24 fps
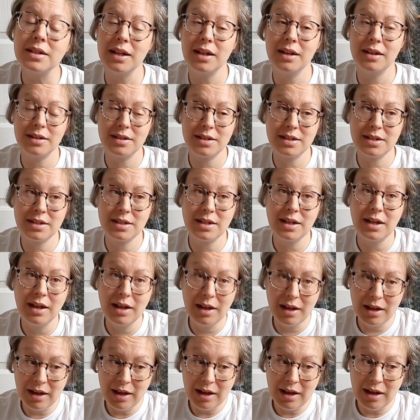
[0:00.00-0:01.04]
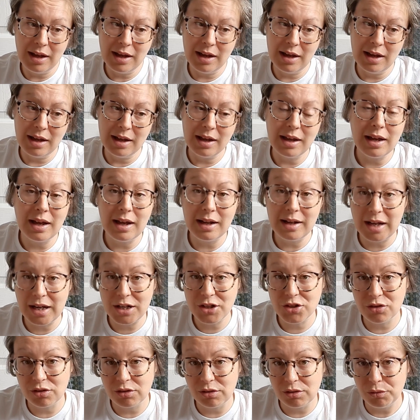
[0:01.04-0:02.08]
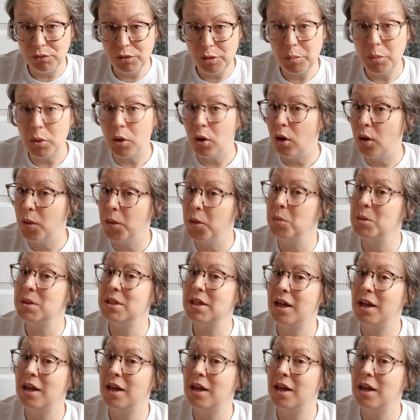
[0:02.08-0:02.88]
its electrical report. There was